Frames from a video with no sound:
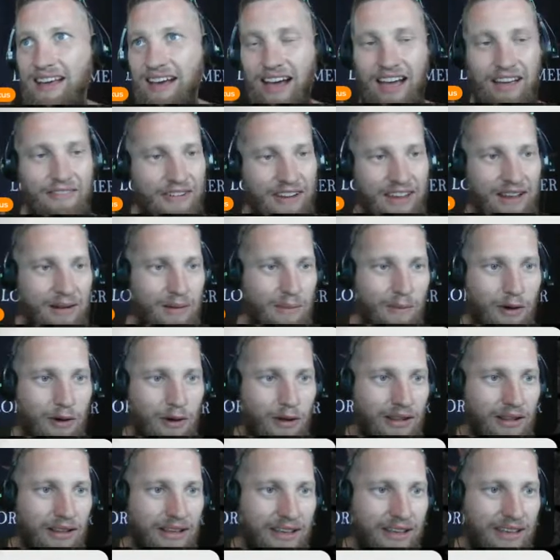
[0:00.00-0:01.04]
forget them
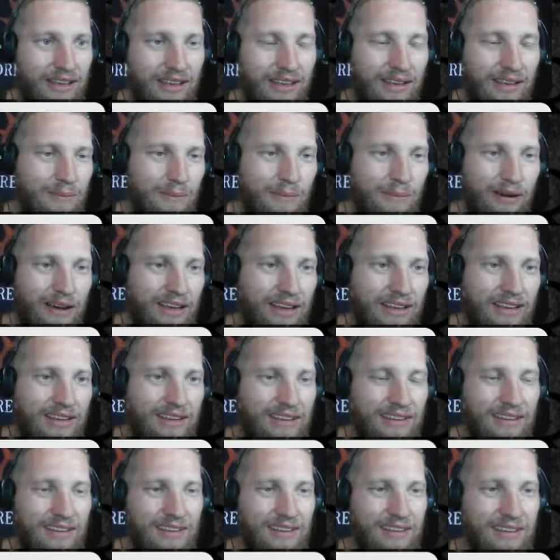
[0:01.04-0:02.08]
all, but
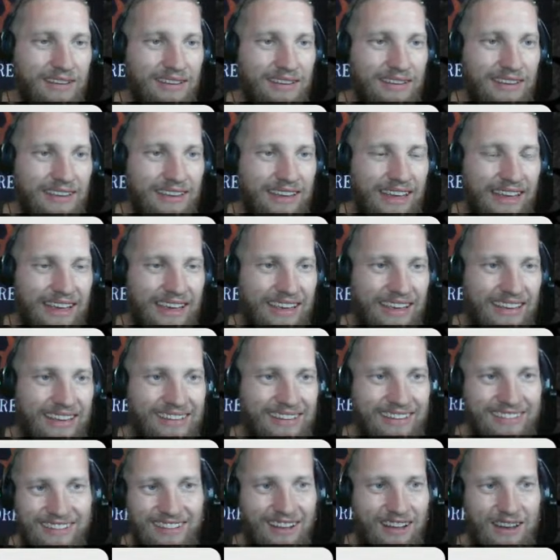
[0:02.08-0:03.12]

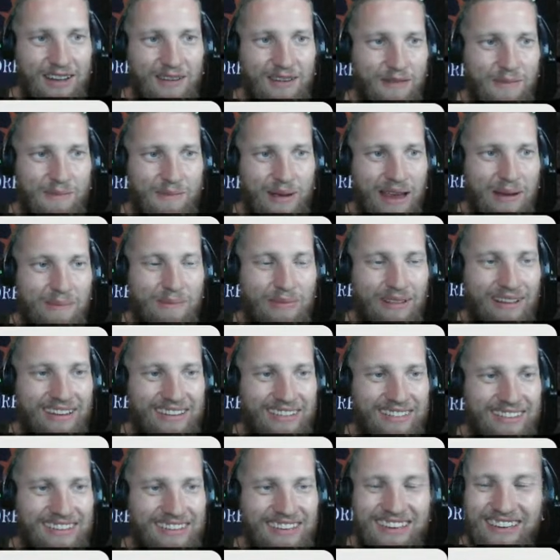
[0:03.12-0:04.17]
there's a lot of different Baneblades.